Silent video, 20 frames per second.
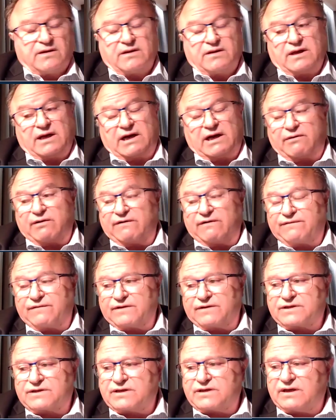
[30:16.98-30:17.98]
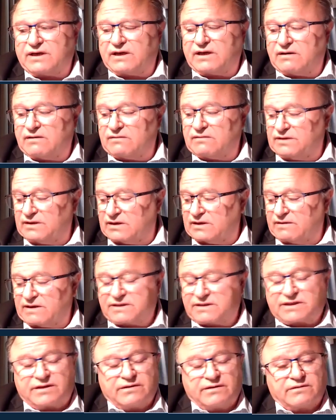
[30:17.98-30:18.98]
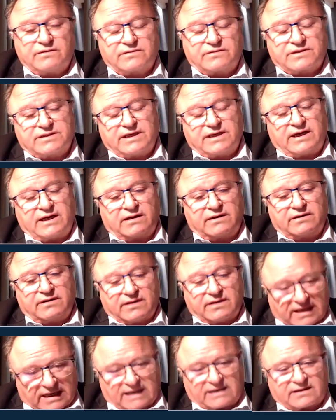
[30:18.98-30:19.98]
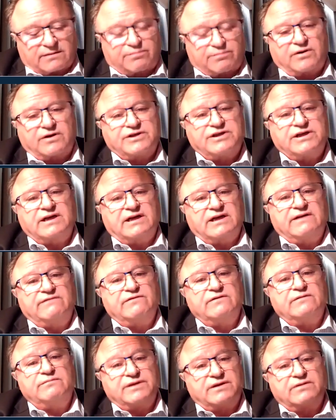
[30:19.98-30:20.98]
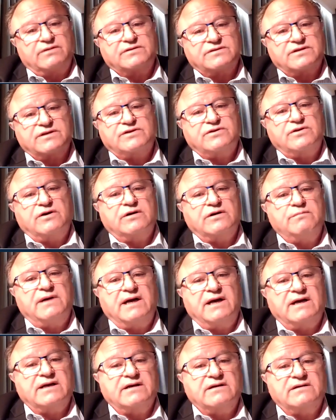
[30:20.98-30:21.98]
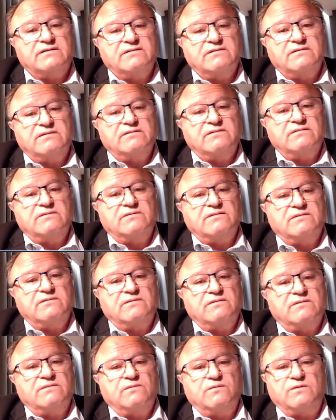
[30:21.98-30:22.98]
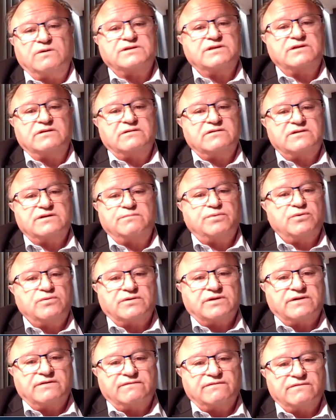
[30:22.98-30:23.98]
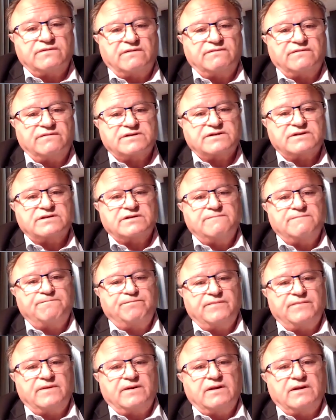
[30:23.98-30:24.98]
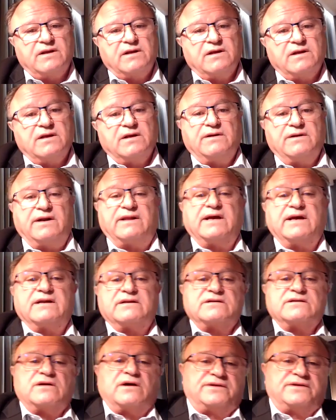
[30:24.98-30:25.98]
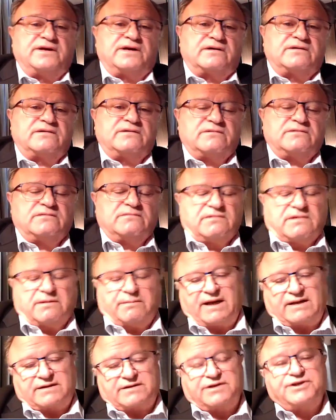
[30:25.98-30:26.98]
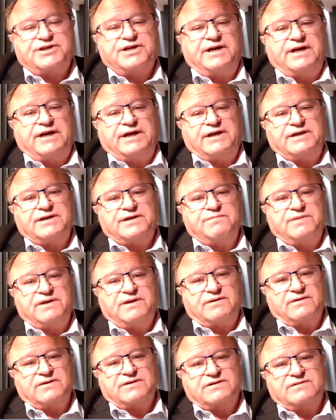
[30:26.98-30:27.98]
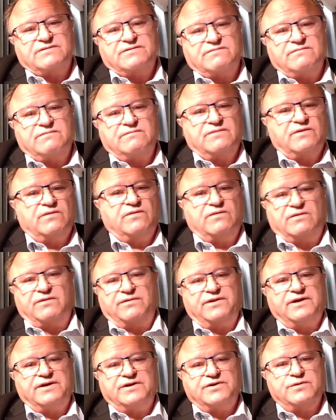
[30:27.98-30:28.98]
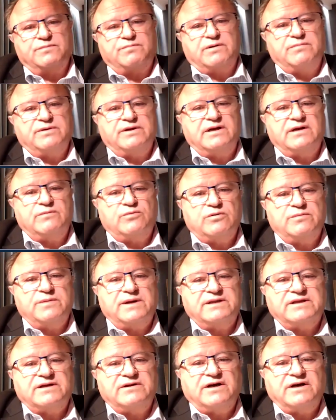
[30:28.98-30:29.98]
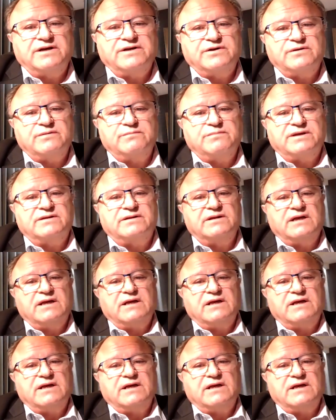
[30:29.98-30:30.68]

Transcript: our efforts and our skills down at the project level because the stock market wasn't supportive of us. Now that's, I think, about to change because all the things you probably know more about than I do, but